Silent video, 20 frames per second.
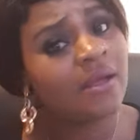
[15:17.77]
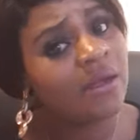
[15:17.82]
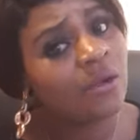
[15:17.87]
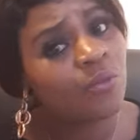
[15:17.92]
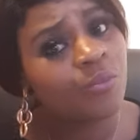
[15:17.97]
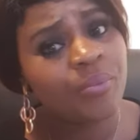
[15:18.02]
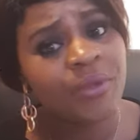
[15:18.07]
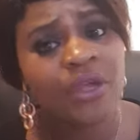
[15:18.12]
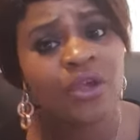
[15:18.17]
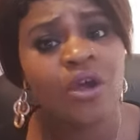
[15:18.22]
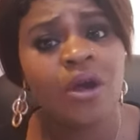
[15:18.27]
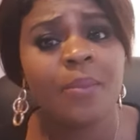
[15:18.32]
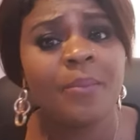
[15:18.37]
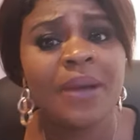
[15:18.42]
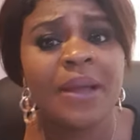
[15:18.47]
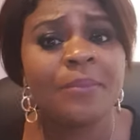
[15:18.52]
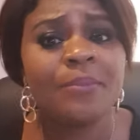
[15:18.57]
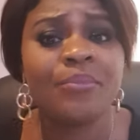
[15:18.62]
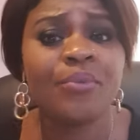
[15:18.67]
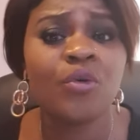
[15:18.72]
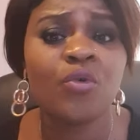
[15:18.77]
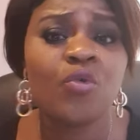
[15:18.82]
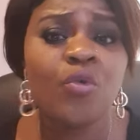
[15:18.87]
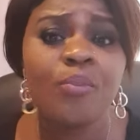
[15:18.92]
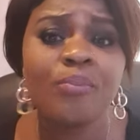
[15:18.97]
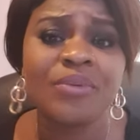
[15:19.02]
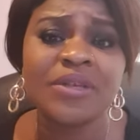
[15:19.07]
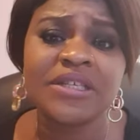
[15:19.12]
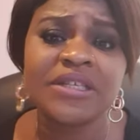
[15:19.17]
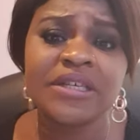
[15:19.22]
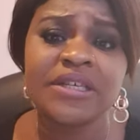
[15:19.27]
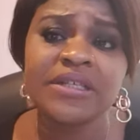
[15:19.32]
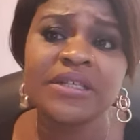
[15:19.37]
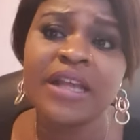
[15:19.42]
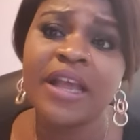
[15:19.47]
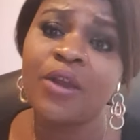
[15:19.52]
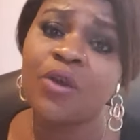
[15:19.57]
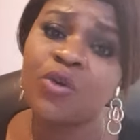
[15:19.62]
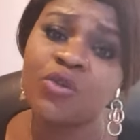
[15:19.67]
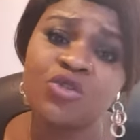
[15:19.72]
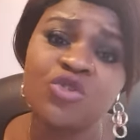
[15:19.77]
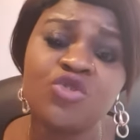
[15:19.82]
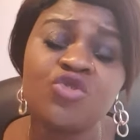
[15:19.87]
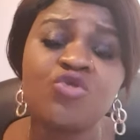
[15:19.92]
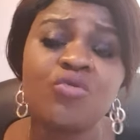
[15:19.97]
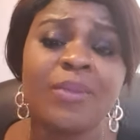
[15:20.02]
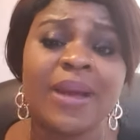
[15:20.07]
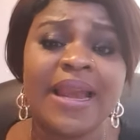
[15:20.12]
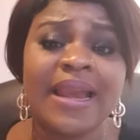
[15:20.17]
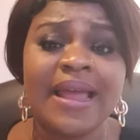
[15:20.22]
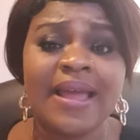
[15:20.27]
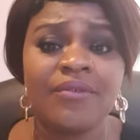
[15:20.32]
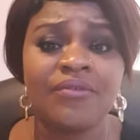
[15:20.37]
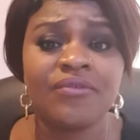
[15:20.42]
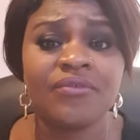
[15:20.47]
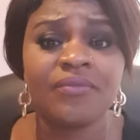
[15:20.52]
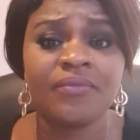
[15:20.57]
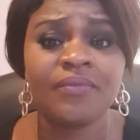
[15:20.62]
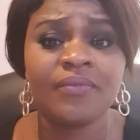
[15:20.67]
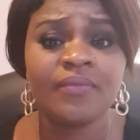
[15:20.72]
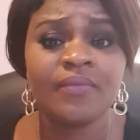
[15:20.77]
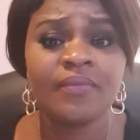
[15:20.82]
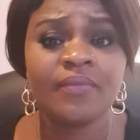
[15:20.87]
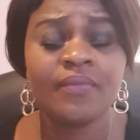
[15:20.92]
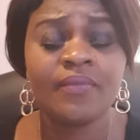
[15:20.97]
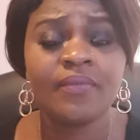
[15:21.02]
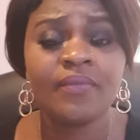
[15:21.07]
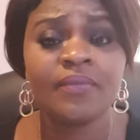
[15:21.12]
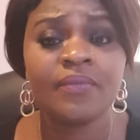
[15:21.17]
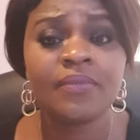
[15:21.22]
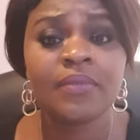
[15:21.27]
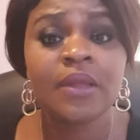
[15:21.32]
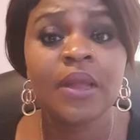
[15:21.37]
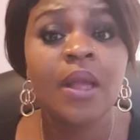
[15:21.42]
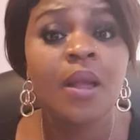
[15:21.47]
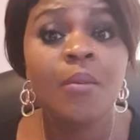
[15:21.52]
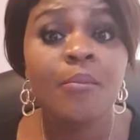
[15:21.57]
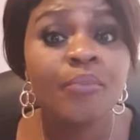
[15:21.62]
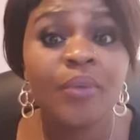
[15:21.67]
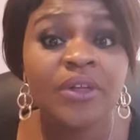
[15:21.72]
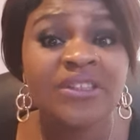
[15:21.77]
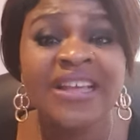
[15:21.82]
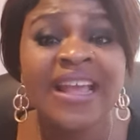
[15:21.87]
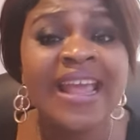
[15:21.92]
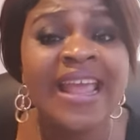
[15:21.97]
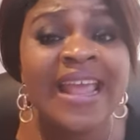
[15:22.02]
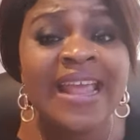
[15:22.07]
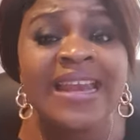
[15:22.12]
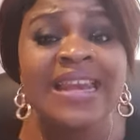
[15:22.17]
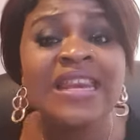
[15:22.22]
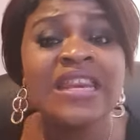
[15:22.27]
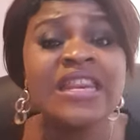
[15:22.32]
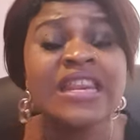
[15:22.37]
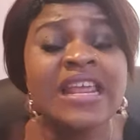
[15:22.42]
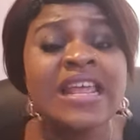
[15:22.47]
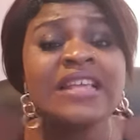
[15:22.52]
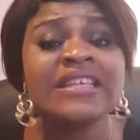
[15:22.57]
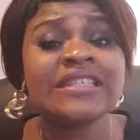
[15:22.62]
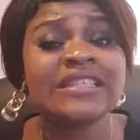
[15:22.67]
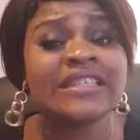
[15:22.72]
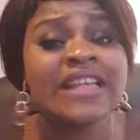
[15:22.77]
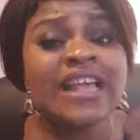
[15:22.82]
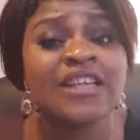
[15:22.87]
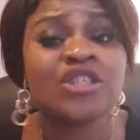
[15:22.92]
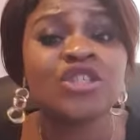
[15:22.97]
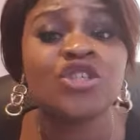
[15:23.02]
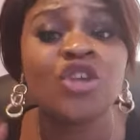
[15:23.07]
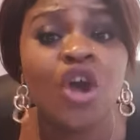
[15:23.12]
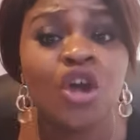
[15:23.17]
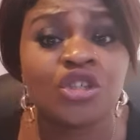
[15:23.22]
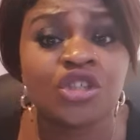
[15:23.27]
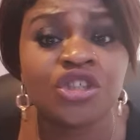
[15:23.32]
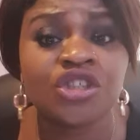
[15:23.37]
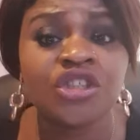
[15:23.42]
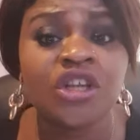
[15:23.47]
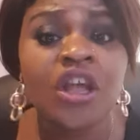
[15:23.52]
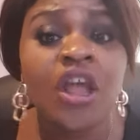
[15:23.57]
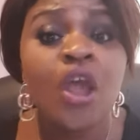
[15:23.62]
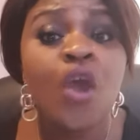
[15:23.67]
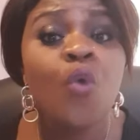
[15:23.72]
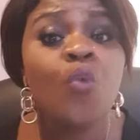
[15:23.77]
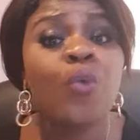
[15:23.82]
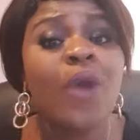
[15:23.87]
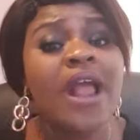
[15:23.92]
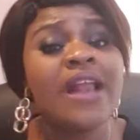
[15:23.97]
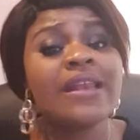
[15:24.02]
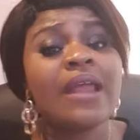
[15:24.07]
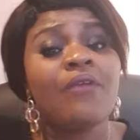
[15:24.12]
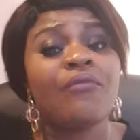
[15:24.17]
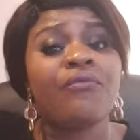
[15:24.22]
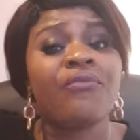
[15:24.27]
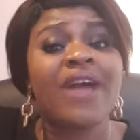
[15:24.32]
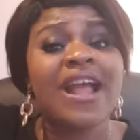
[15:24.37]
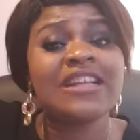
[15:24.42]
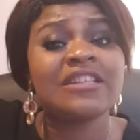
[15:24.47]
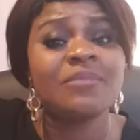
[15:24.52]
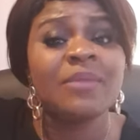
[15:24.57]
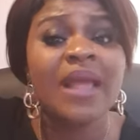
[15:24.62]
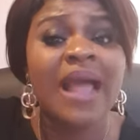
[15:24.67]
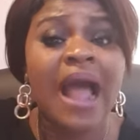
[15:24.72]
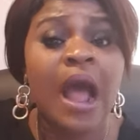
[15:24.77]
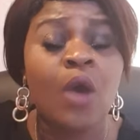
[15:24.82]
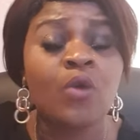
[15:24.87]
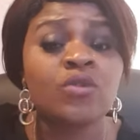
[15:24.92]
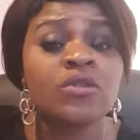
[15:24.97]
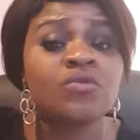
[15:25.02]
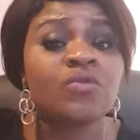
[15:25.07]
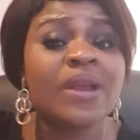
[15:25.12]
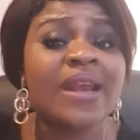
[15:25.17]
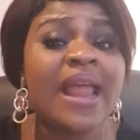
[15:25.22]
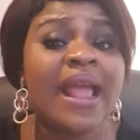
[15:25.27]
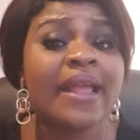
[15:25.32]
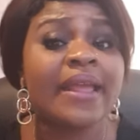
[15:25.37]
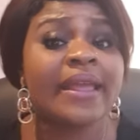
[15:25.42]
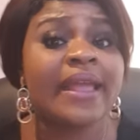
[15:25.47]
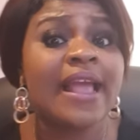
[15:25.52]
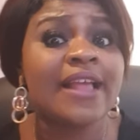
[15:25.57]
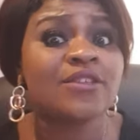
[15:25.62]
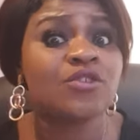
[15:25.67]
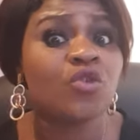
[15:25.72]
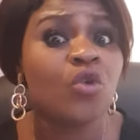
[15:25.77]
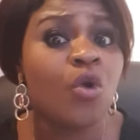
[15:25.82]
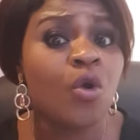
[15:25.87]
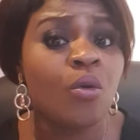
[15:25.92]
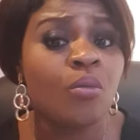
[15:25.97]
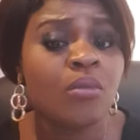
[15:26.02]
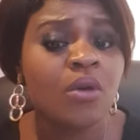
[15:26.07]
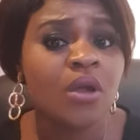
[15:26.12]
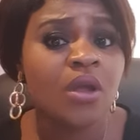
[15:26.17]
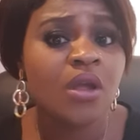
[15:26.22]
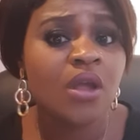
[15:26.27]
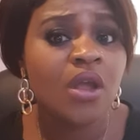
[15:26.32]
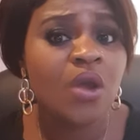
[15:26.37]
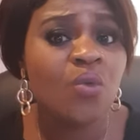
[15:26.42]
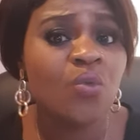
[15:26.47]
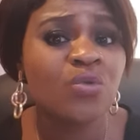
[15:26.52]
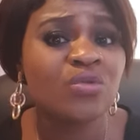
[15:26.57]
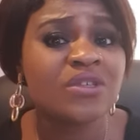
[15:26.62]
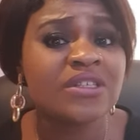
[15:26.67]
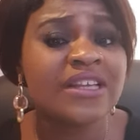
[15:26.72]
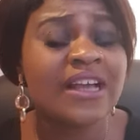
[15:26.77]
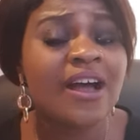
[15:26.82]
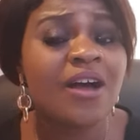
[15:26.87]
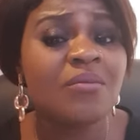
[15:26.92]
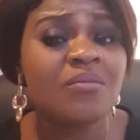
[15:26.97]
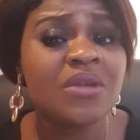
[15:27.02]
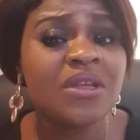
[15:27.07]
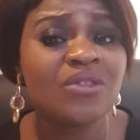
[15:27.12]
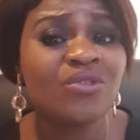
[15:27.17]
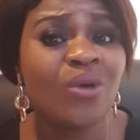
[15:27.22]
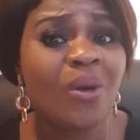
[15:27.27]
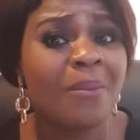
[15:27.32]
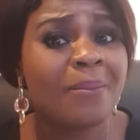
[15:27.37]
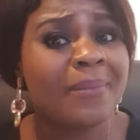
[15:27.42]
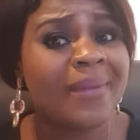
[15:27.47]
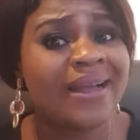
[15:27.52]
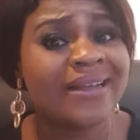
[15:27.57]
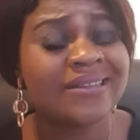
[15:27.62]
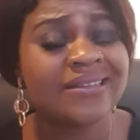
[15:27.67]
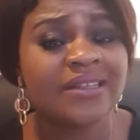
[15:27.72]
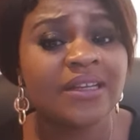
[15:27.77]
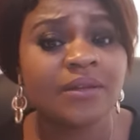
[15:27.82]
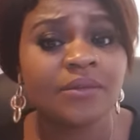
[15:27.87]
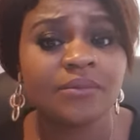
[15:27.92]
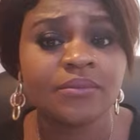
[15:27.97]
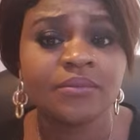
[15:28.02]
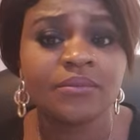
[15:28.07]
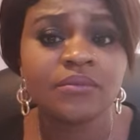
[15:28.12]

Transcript: I'll pick up my broken pieces and continue my life. But he didn't say such. When they fight me out, when I get home, he will tell me, don't mind them.